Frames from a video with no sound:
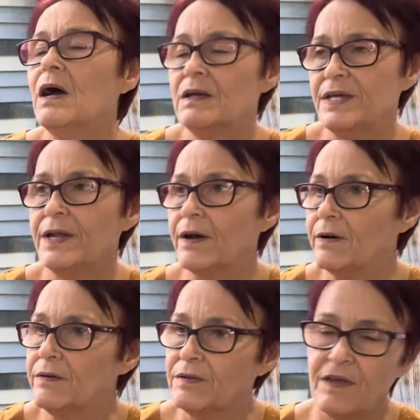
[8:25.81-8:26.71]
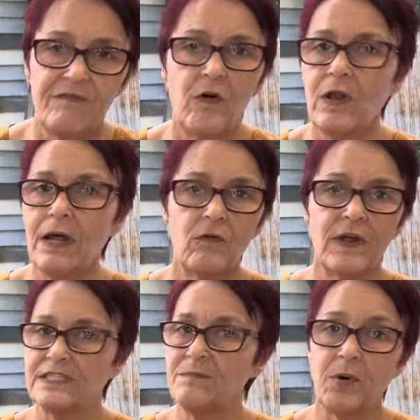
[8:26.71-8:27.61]
you know, they're 4 little
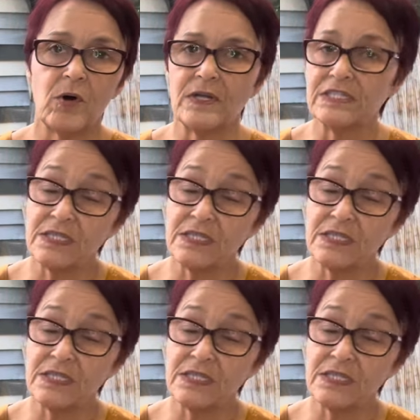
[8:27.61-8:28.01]
resin buttons.